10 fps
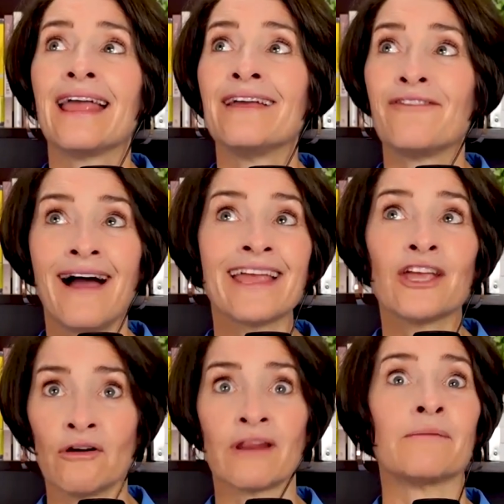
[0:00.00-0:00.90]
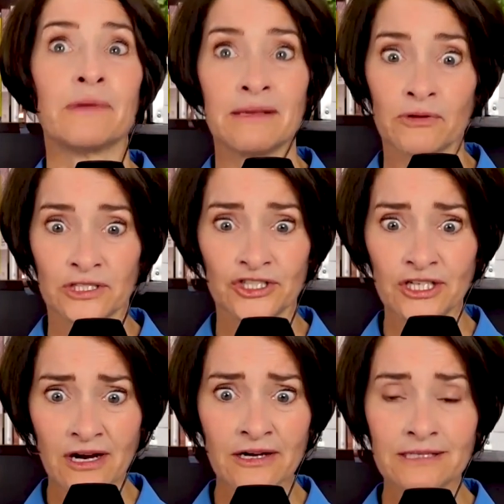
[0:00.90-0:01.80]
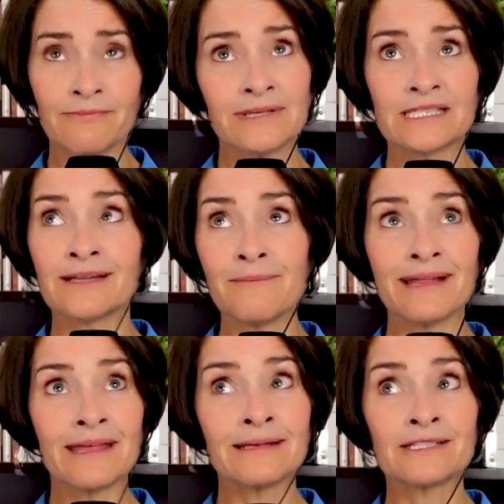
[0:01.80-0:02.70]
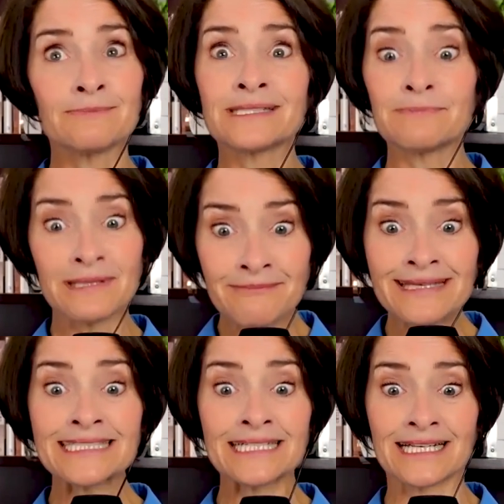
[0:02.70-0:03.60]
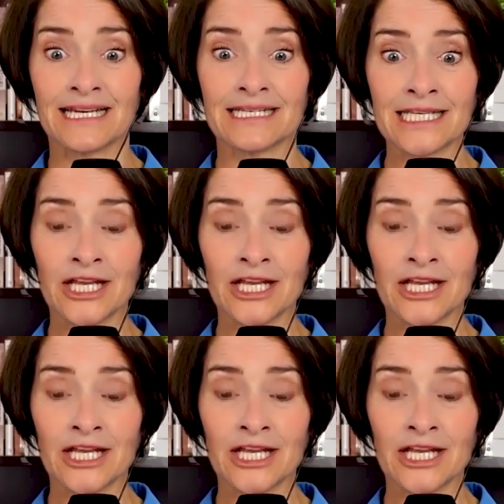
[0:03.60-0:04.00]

if I go to the people in charge, somehow they just must be missing it.